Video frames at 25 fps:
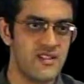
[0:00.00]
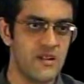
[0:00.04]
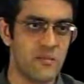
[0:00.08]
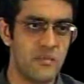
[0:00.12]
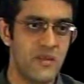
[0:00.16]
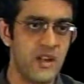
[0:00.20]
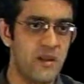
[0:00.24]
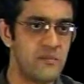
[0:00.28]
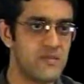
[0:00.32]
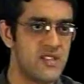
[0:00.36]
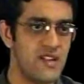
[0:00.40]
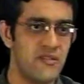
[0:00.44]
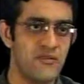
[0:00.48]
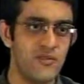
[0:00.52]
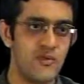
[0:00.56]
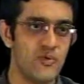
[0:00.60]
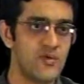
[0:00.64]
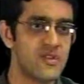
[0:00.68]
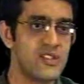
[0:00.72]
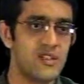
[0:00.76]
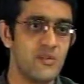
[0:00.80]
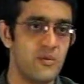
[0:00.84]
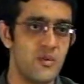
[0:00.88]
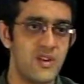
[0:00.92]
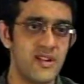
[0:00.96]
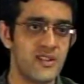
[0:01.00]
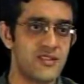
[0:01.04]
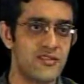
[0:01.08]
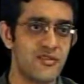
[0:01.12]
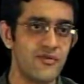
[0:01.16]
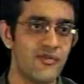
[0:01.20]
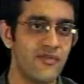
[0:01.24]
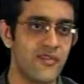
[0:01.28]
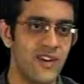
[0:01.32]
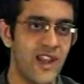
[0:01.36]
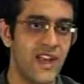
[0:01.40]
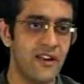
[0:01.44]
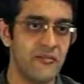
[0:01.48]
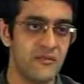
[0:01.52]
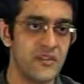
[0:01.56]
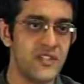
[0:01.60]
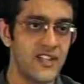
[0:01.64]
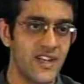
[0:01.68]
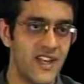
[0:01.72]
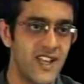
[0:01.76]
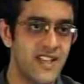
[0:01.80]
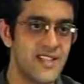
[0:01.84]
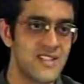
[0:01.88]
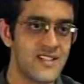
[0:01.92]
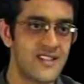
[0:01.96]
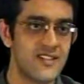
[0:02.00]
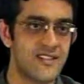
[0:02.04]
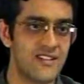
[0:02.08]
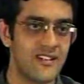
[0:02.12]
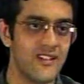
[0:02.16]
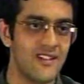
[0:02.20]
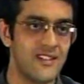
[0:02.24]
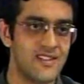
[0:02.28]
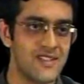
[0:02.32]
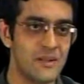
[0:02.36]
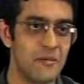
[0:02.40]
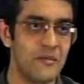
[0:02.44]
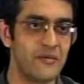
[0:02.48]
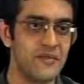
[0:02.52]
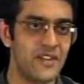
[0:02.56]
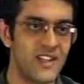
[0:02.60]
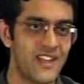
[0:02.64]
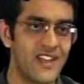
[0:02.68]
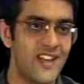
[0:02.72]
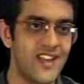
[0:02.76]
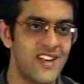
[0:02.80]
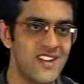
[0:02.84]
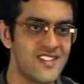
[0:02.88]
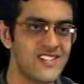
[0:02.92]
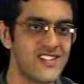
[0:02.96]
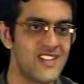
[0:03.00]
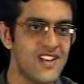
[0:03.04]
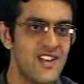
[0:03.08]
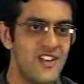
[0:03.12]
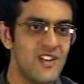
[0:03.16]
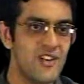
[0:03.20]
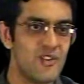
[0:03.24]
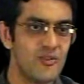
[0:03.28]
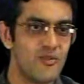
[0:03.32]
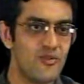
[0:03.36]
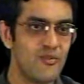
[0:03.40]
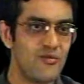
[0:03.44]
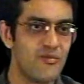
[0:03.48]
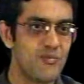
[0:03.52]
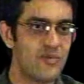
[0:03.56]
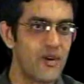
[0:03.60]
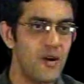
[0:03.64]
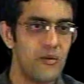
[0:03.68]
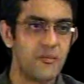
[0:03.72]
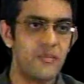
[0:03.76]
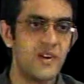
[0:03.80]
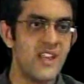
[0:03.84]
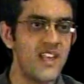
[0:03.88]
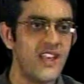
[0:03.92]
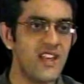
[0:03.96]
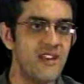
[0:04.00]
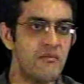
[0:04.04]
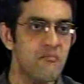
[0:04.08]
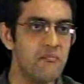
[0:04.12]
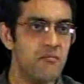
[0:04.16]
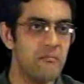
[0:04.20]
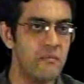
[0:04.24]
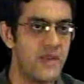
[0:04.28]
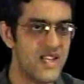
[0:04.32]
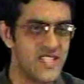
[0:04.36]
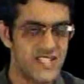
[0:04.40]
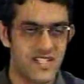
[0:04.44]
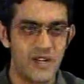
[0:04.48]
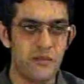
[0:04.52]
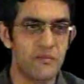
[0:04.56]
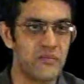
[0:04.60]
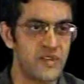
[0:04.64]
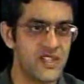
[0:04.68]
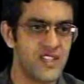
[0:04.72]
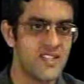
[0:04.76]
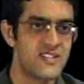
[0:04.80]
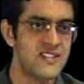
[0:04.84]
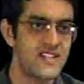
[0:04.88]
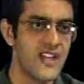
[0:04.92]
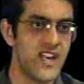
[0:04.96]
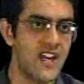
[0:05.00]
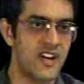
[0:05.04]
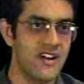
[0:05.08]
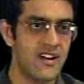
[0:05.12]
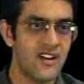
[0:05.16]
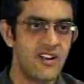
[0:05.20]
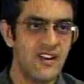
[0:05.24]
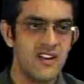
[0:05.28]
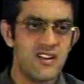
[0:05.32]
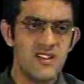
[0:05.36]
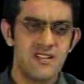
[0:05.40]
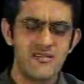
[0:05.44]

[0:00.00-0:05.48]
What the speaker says: Sometimes I've used the worst of language against some of the kings who've probably messed up with the state.